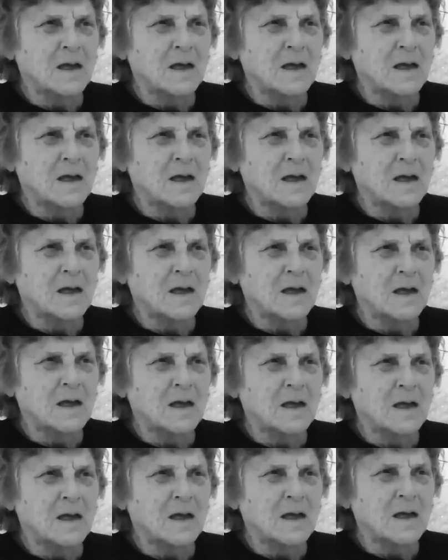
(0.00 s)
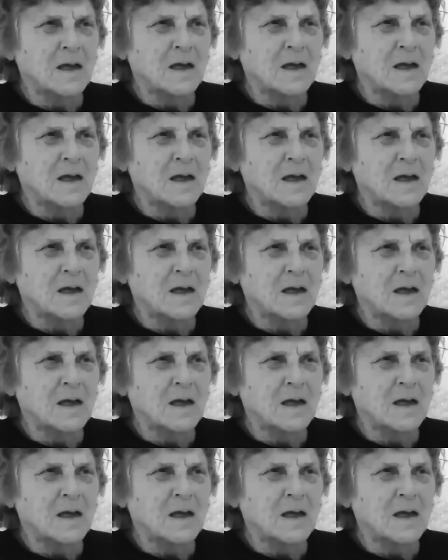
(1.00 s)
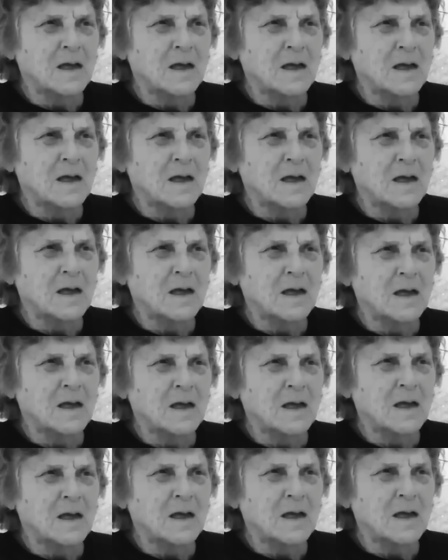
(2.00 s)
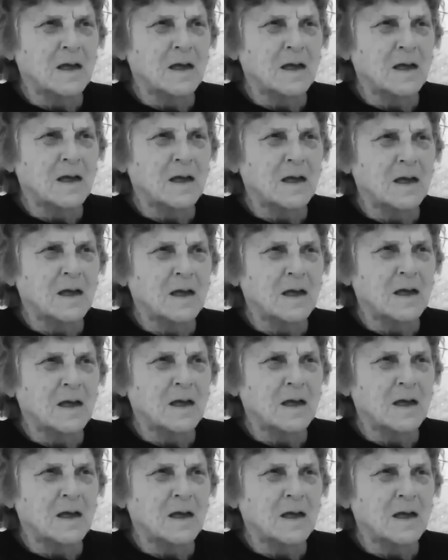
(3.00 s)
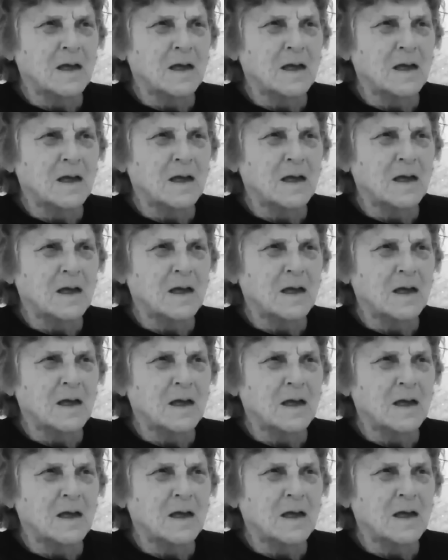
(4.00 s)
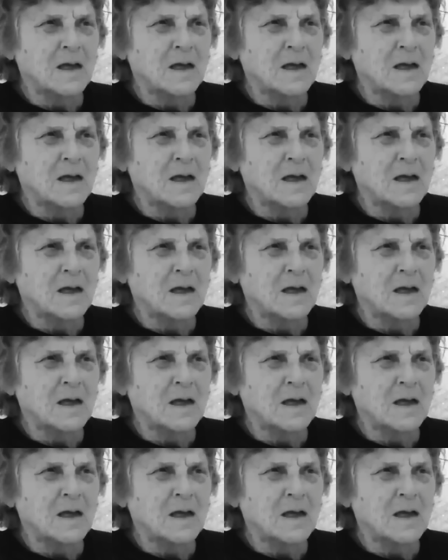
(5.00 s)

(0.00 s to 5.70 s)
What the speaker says: No words are spoken by the person on screen.